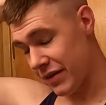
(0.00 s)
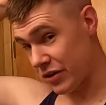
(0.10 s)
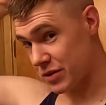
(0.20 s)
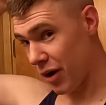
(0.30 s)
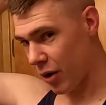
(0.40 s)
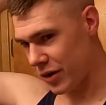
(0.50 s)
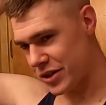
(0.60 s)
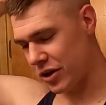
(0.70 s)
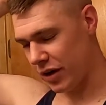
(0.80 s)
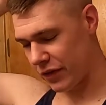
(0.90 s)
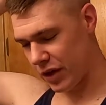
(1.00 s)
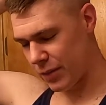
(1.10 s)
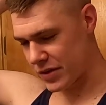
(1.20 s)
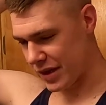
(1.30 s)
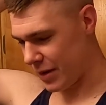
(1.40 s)
If I was smart, I would have just turned off the
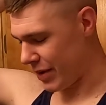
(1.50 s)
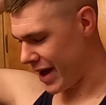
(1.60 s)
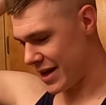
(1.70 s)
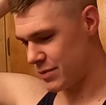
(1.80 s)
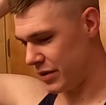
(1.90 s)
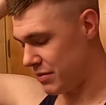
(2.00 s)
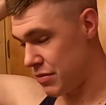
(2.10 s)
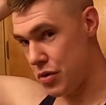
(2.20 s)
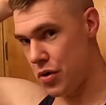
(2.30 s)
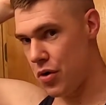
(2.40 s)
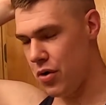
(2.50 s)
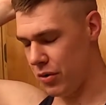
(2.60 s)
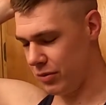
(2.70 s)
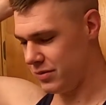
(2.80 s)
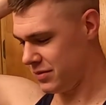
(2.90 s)
clippers and let it pass, but
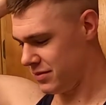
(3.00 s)
no.